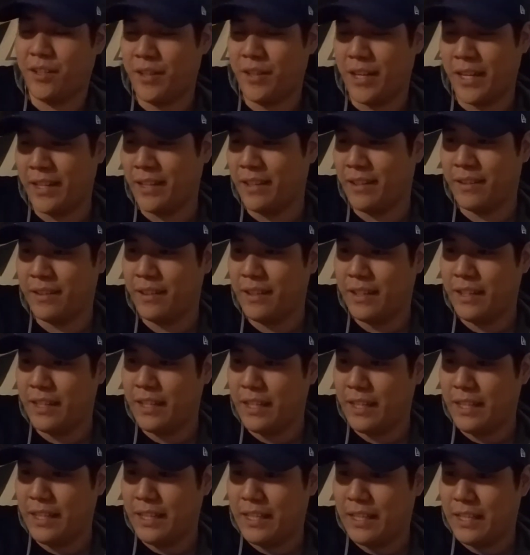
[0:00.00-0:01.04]
And
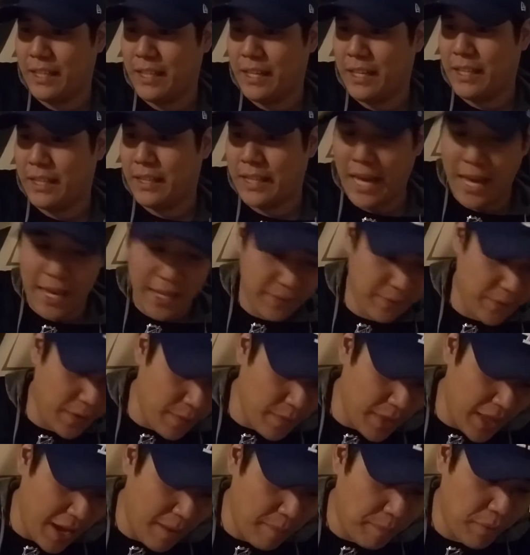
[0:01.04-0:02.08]
that from
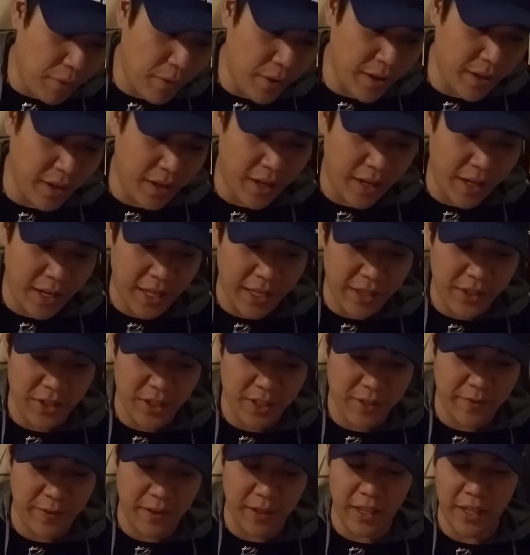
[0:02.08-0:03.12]
that point on, it
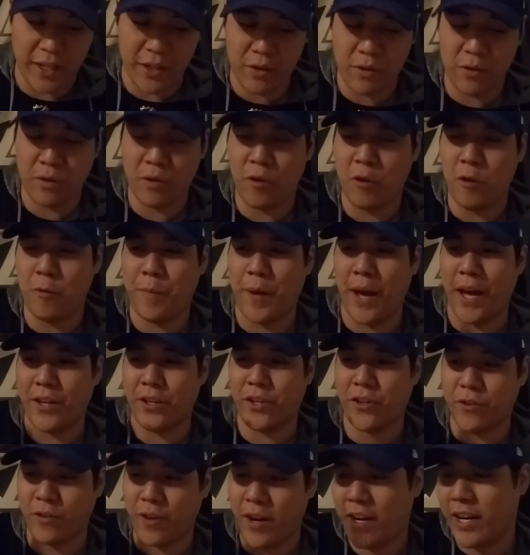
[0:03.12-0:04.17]
just felt like, cool,
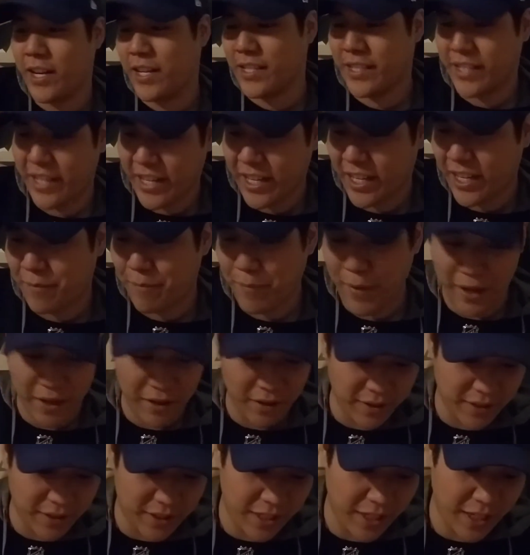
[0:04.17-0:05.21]
Pacioretty's getting a
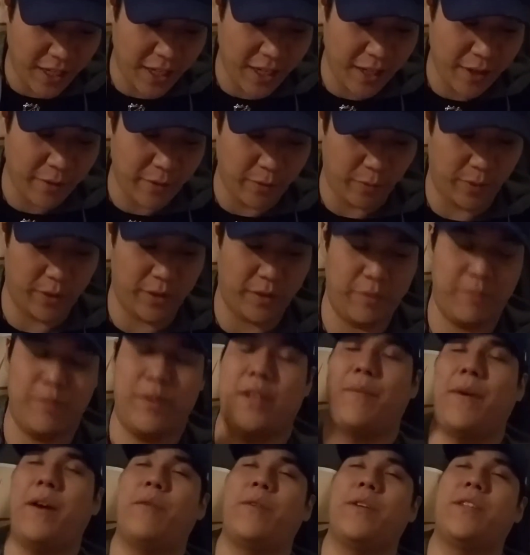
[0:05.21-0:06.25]
penalty.
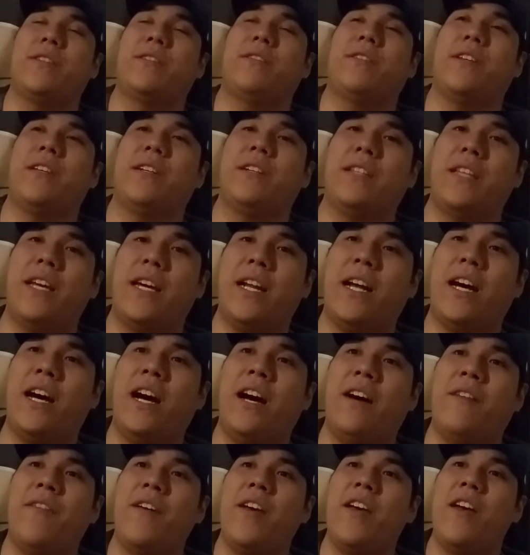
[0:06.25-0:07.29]
Somehow we still kill that
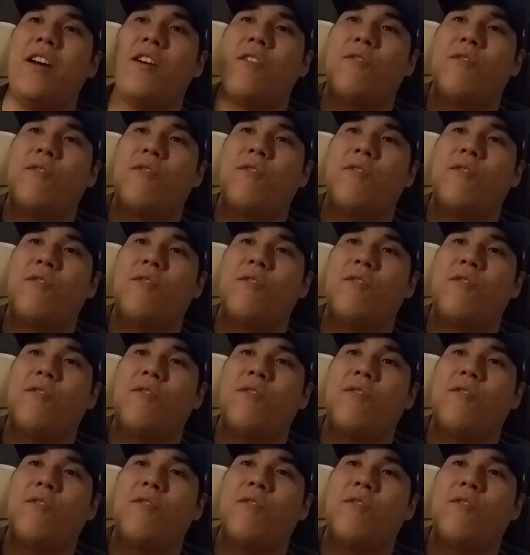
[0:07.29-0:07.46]
off.